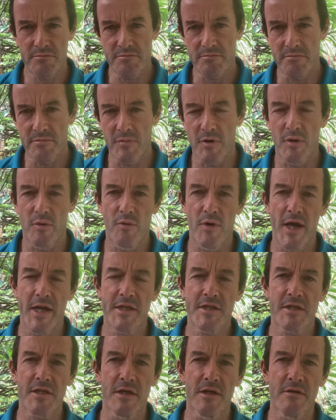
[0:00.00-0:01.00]

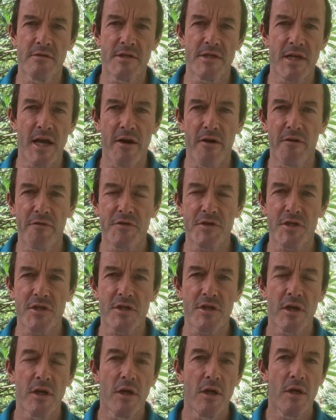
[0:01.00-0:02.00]
rates and
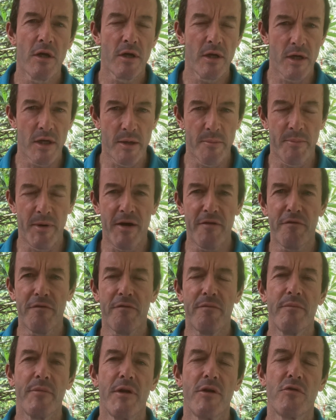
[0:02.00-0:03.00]
tariffs at above
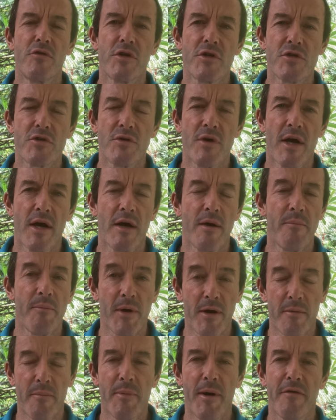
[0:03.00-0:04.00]

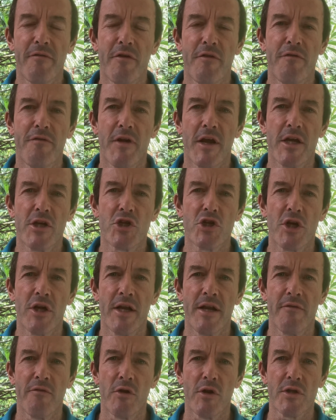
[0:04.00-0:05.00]
inflation
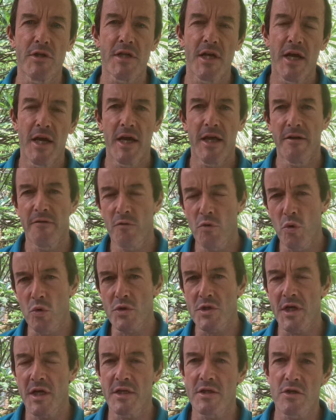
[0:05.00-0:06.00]
levels. And of
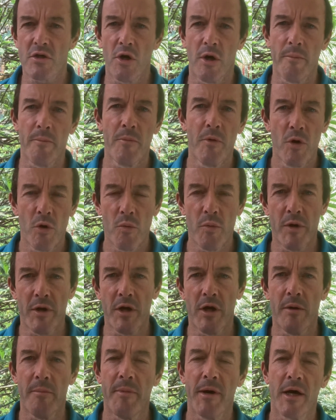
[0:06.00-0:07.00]
course, Eskom, we
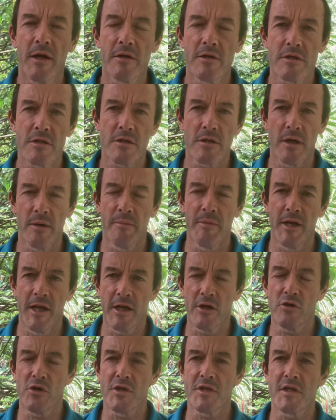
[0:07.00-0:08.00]
know about
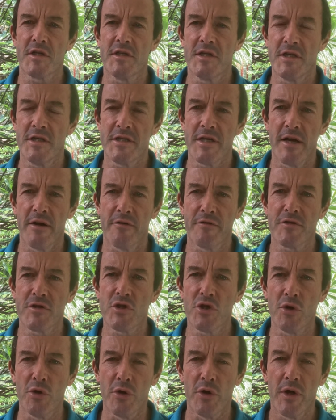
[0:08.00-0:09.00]
electricity tariffs
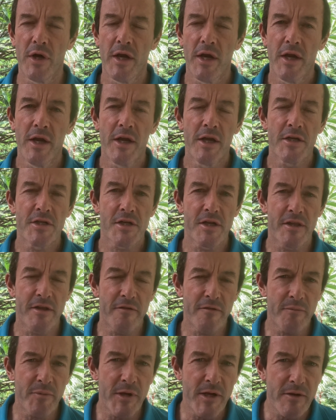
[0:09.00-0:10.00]
too. So there
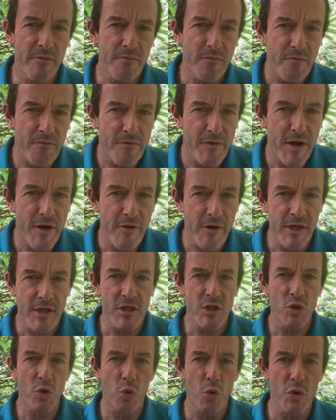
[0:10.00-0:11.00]
have been
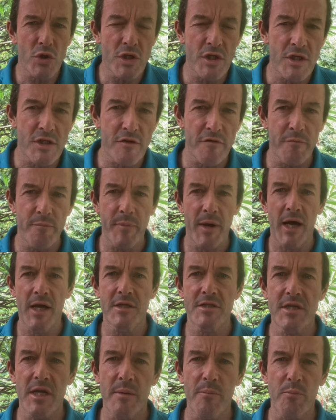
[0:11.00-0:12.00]
various sources of
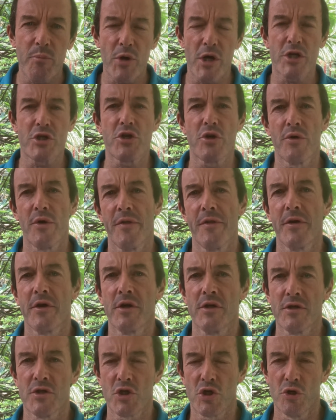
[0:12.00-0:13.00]
mounting pressure on the
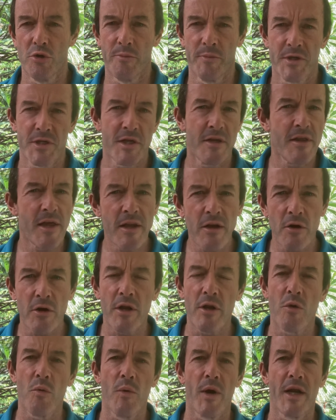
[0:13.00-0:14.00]
consumer. So they're not
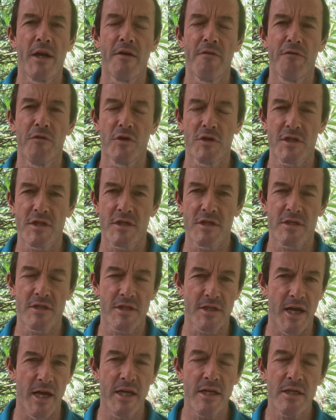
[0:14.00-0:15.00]
in a wonderful
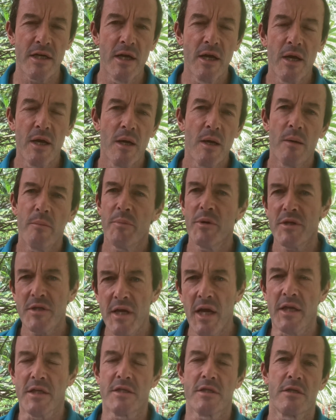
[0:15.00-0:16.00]
state. But
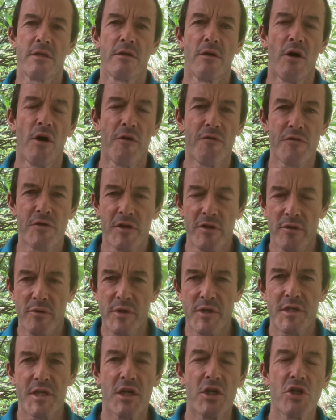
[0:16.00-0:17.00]
yes, after the
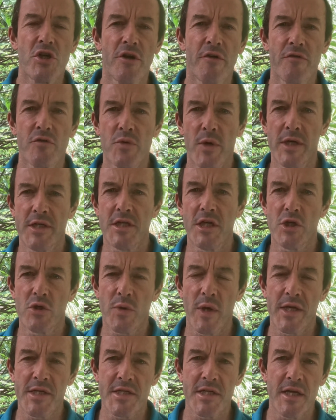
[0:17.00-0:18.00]
recession of
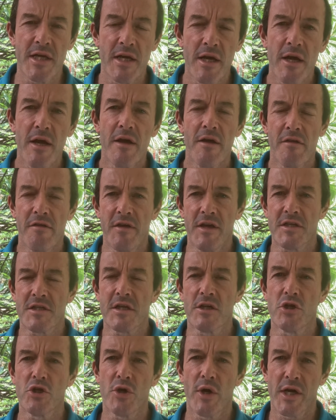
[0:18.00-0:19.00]
2020, their
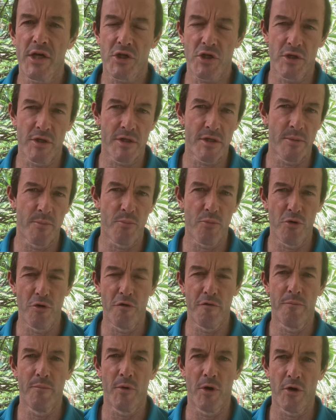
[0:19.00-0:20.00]
situation has
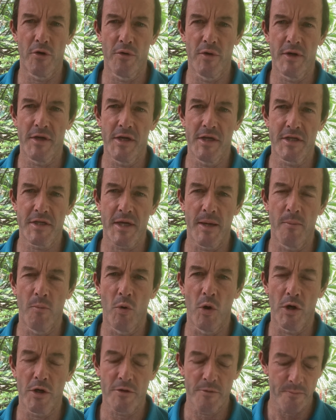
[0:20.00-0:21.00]
improved moderately
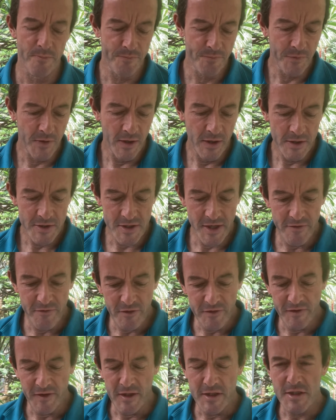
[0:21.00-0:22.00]
somewhat. So
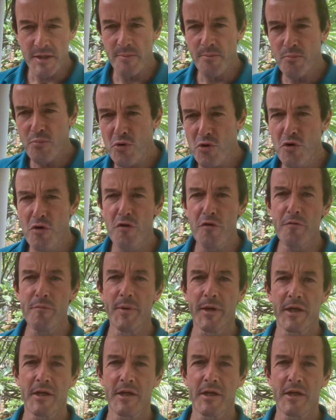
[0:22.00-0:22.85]
everything's improved but